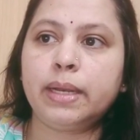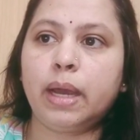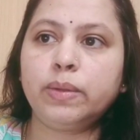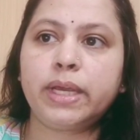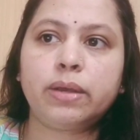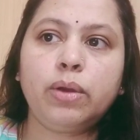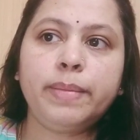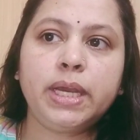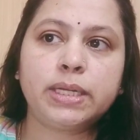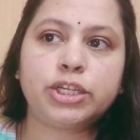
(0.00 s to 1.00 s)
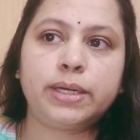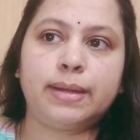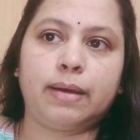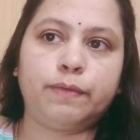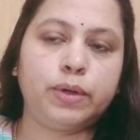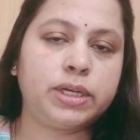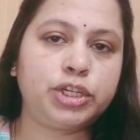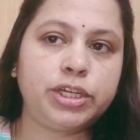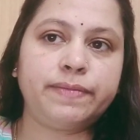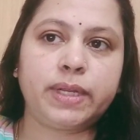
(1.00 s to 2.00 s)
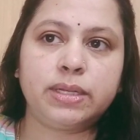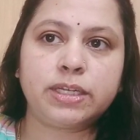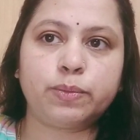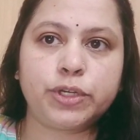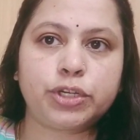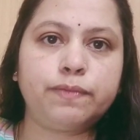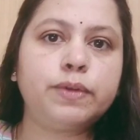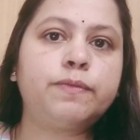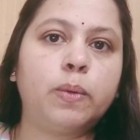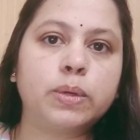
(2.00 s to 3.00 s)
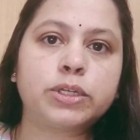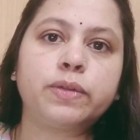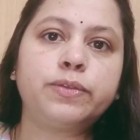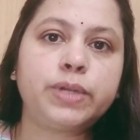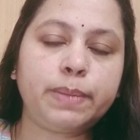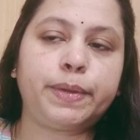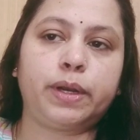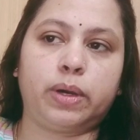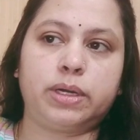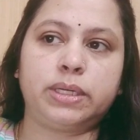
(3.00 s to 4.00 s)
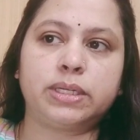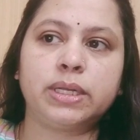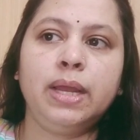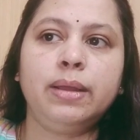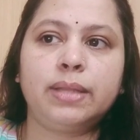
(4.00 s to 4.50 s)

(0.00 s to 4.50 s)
Now, the economic agenda for achieving this vision would focus on 3 priorities.